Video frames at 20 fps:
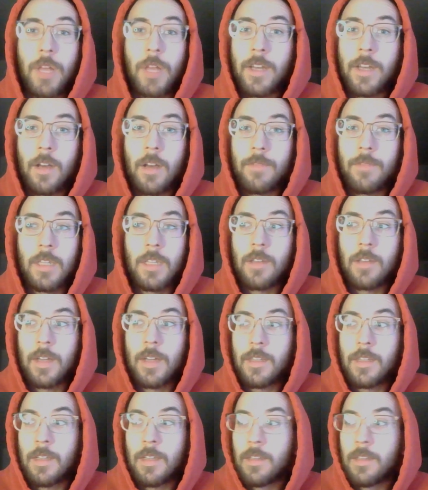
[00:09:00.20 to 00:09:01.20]
off these
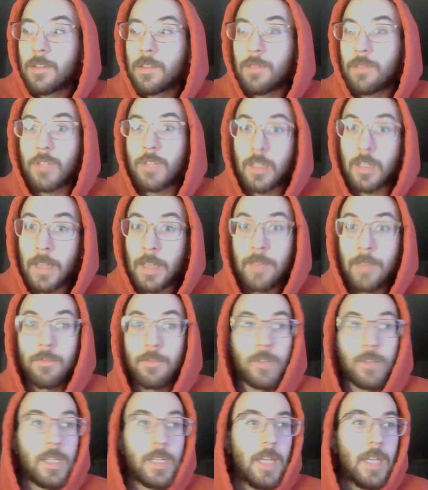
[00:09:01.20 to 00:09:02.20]
ideas of
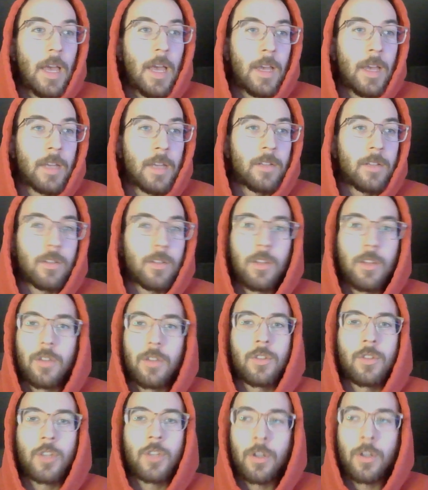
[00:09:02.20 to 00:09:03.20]
slavery and
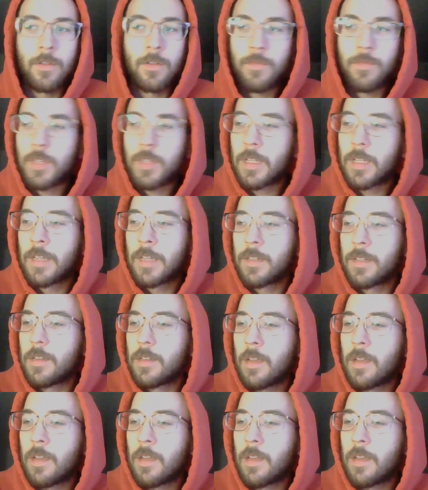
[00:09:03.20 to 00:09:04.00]
serfs and